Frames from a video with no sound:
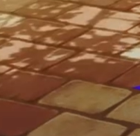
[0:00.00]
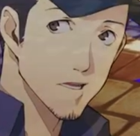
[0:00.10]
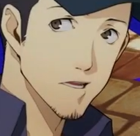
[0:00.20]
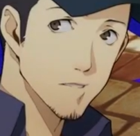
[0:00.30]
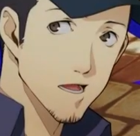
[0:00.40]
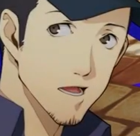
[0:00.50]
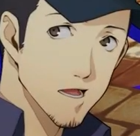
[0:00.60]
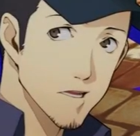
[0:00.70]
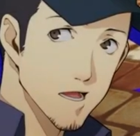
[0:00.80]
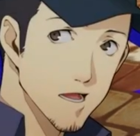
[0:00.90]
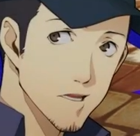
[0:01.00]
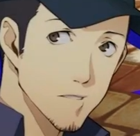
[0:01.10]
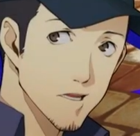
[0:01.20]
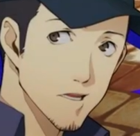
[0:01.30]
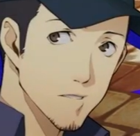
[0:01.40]
He's the captain of the boxing
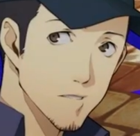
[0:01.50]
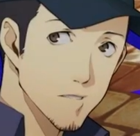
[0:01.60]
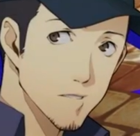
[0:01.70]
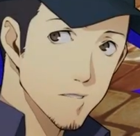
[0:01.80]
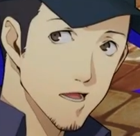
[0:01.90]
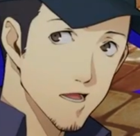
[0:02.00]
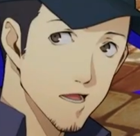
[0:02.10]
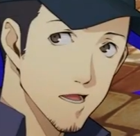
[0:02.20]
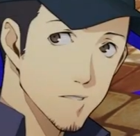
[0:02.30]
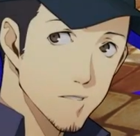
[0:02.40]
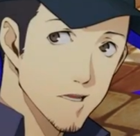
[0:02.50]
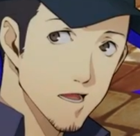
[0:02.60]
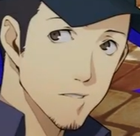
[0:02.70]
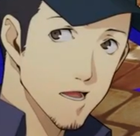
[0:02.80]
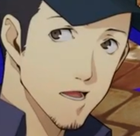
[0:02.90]
team. Never lost a single
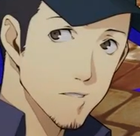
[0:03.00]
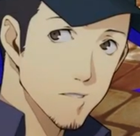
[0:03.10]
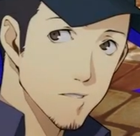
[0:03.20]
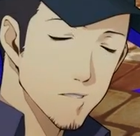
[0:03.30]
match.